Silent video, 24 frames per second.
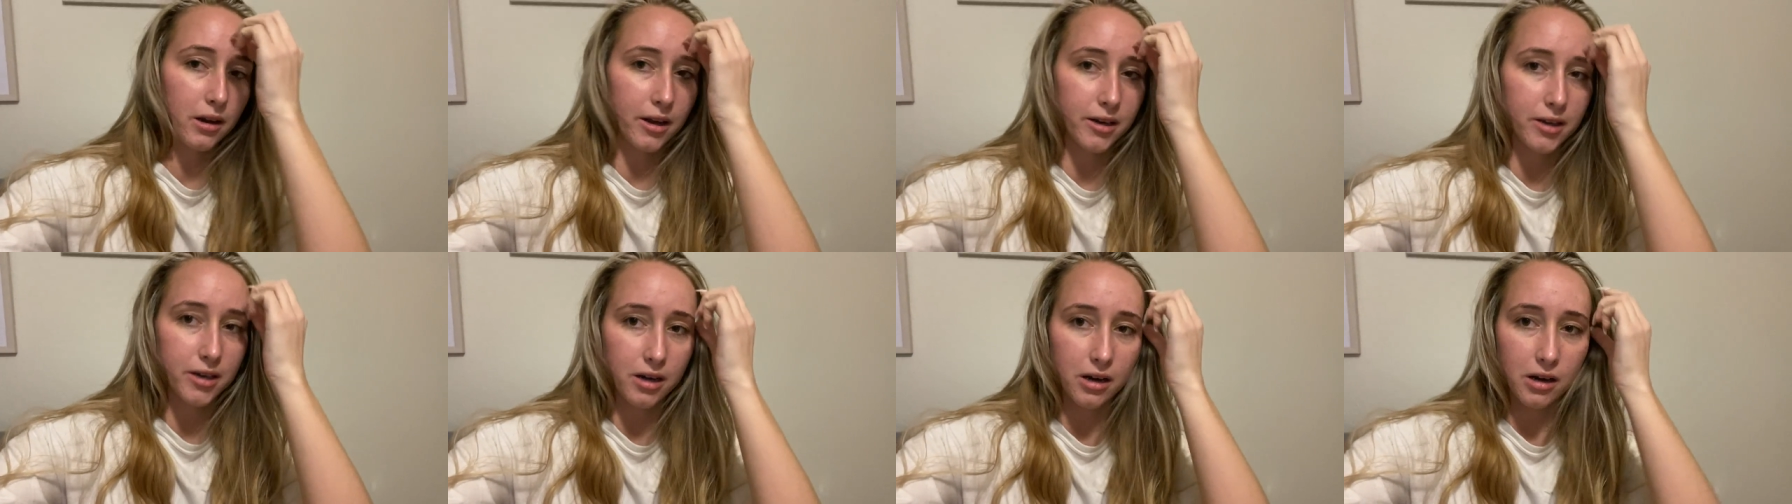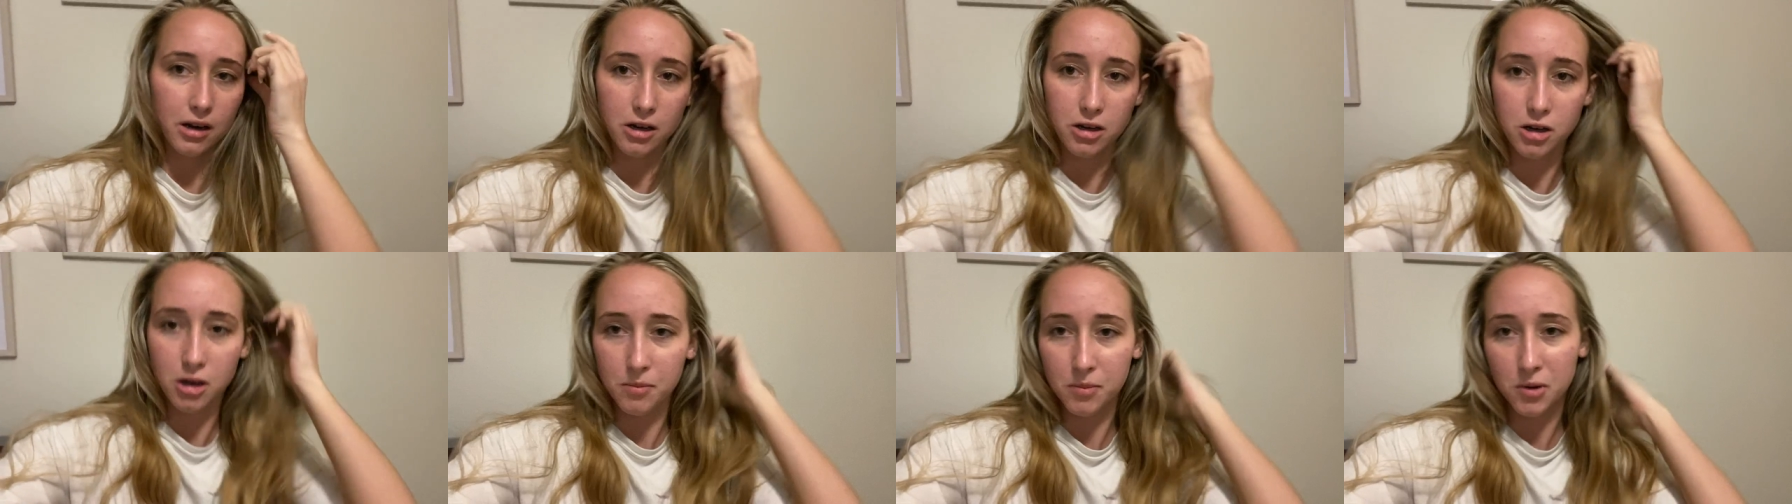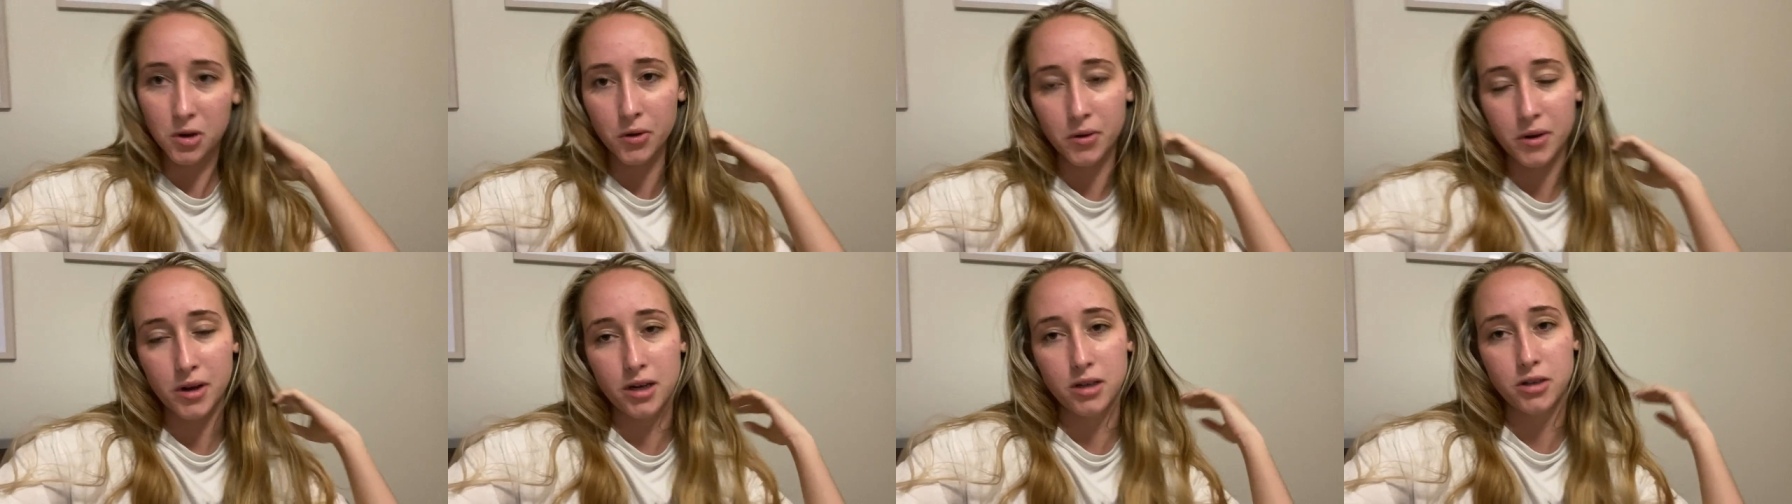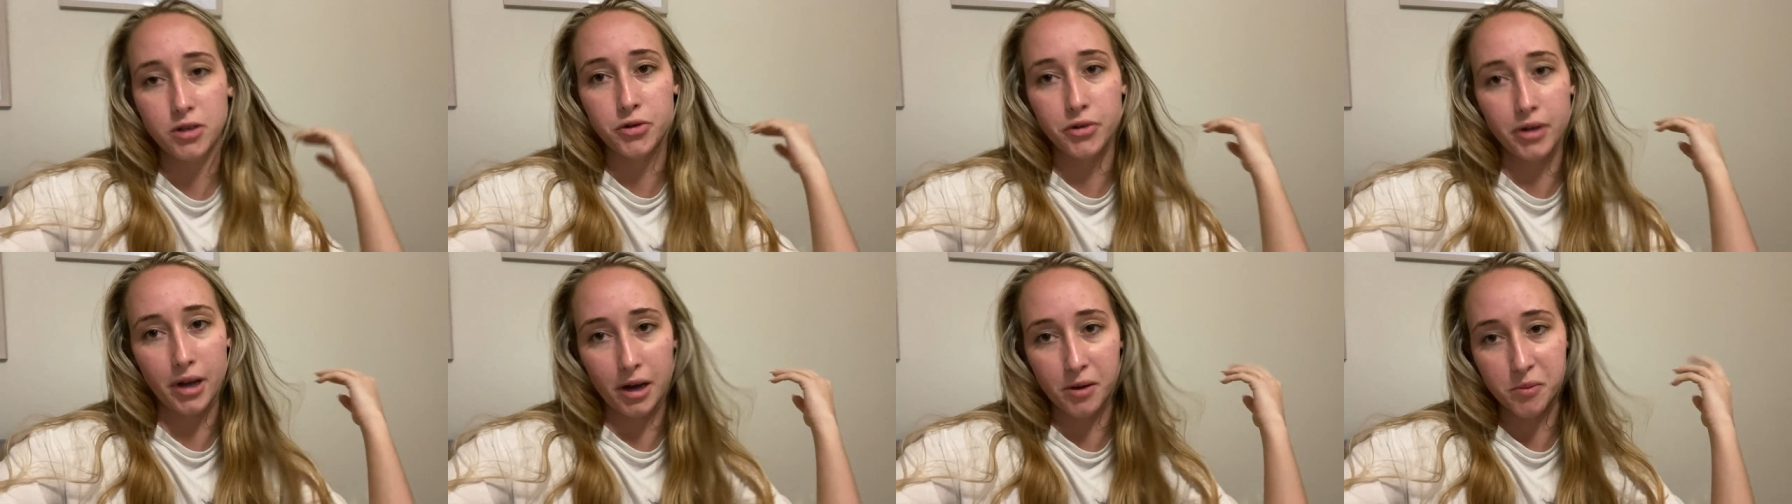I didn't end up going
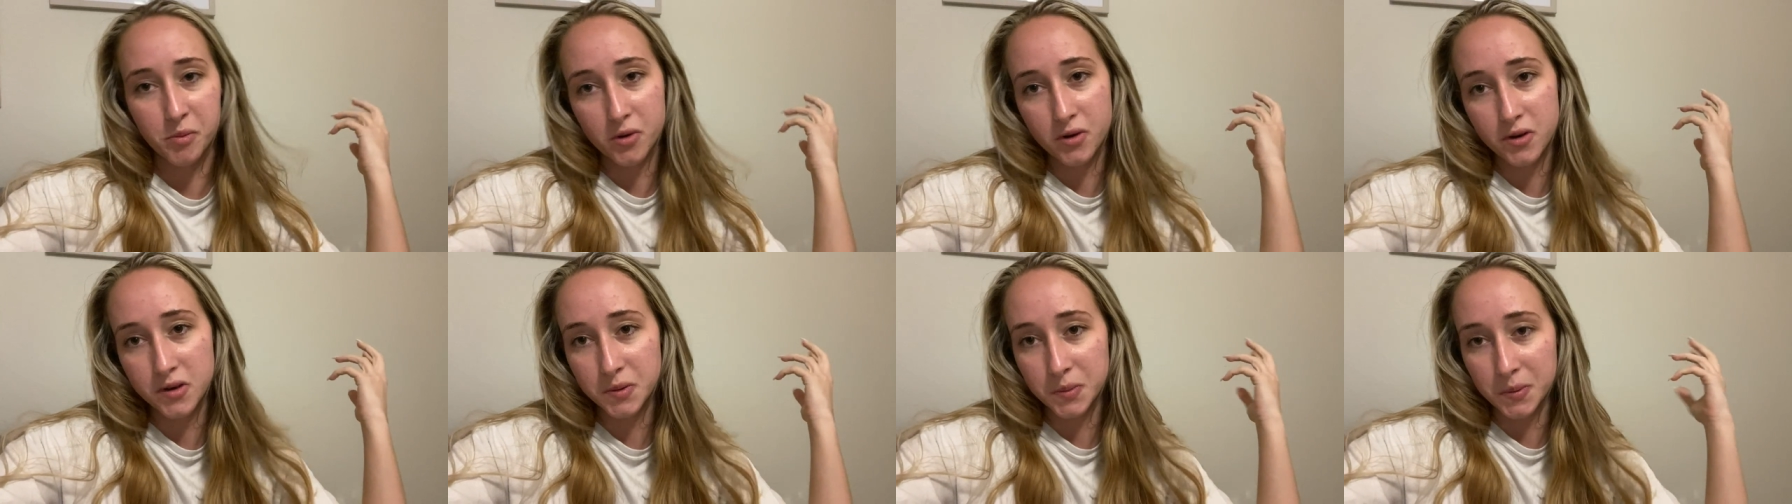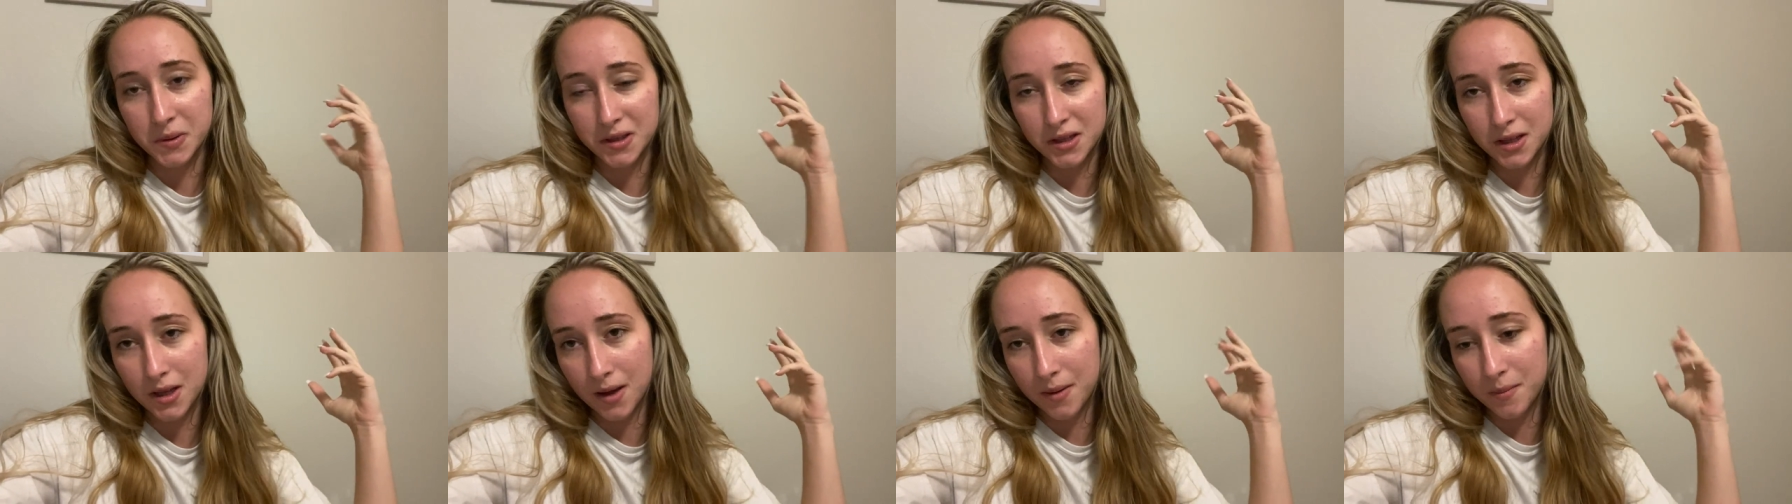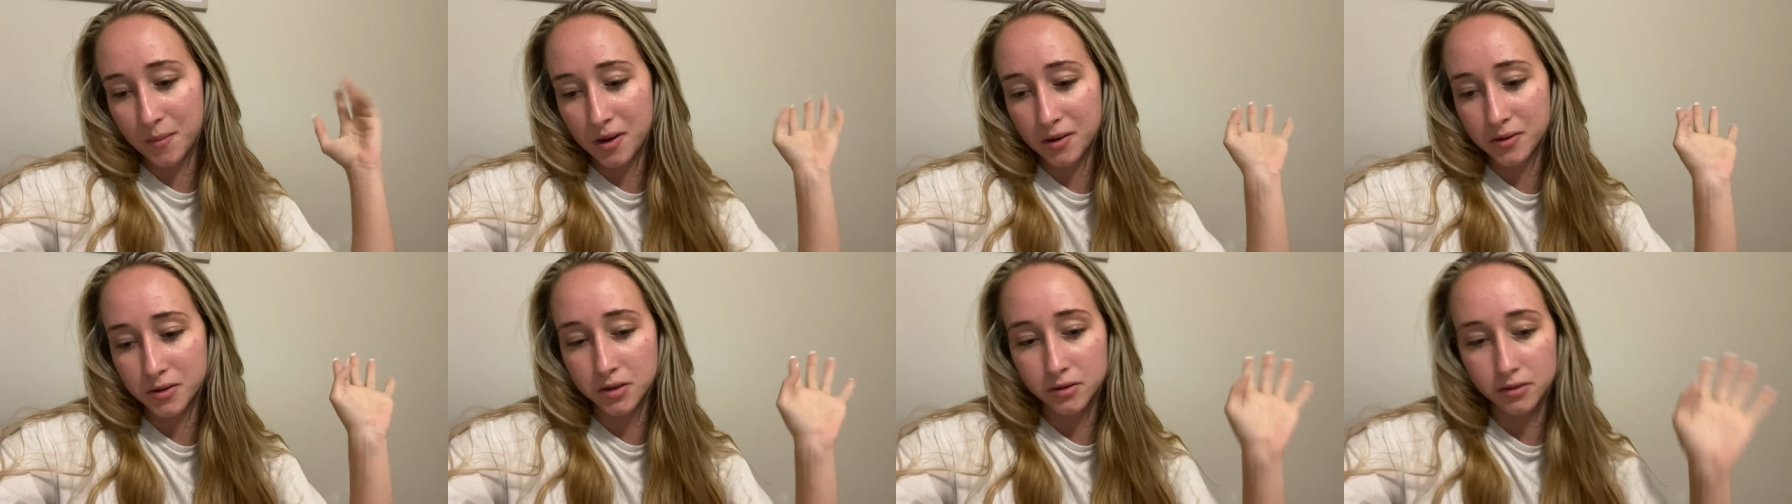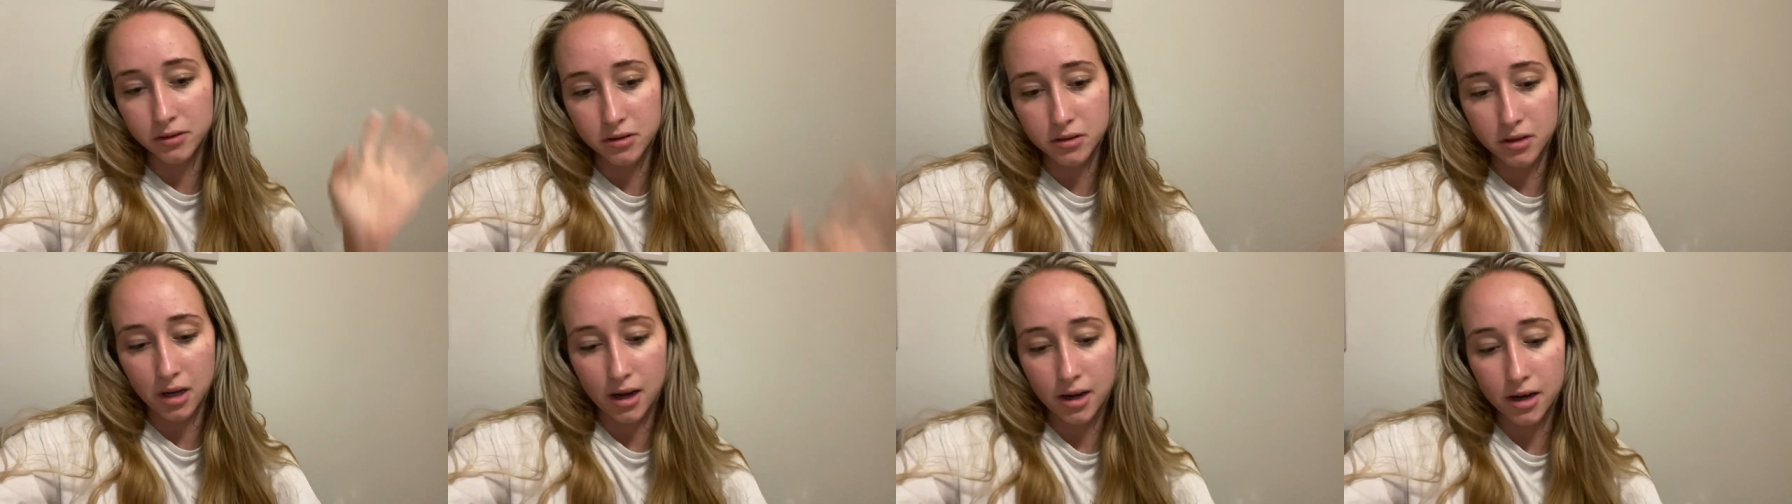to Cowboys with them. I was a
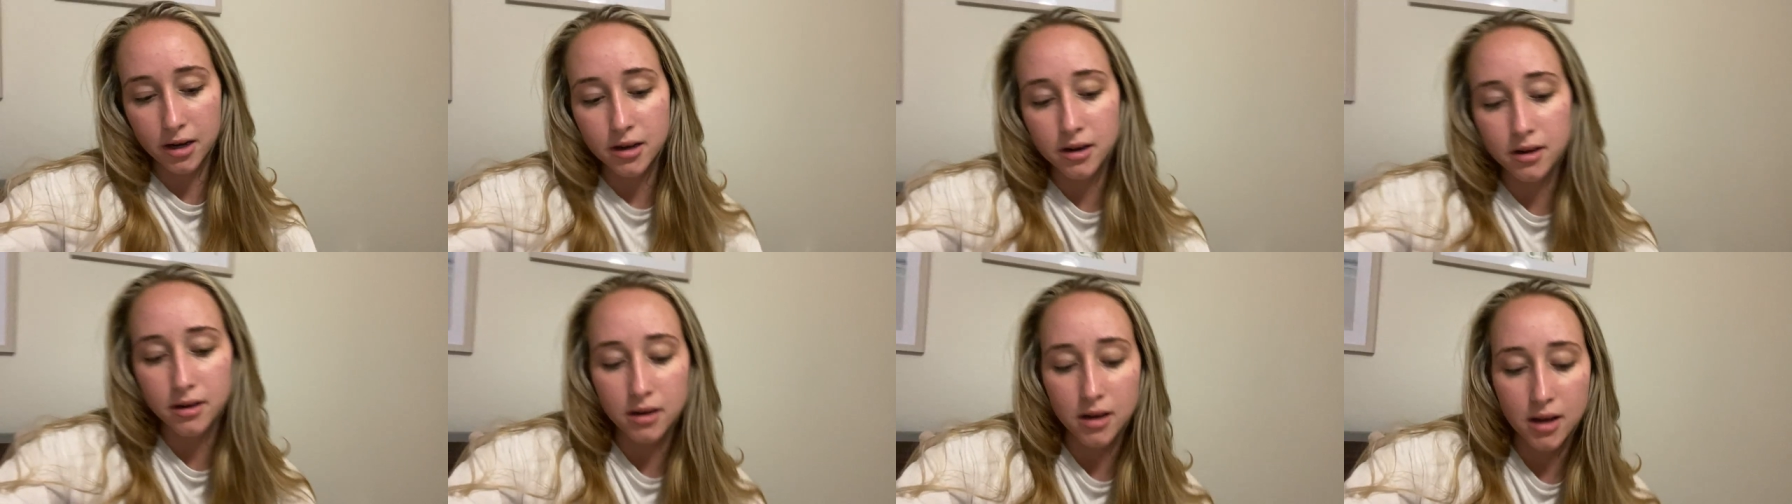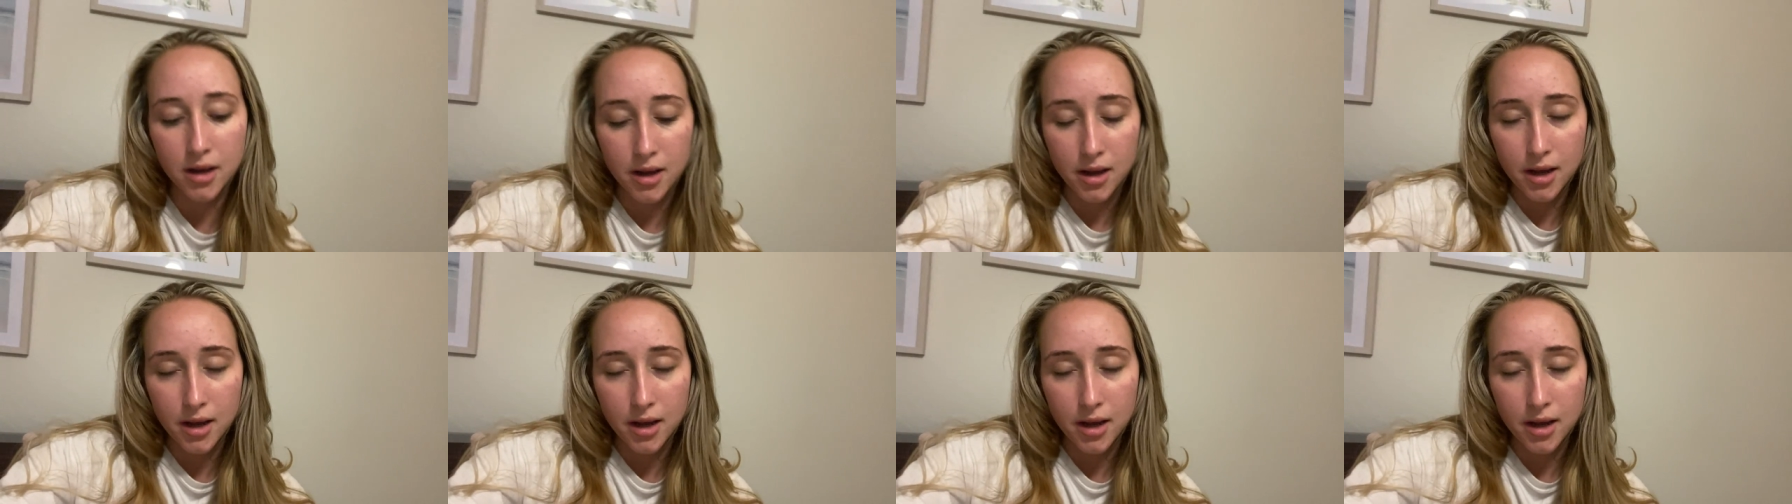little tired.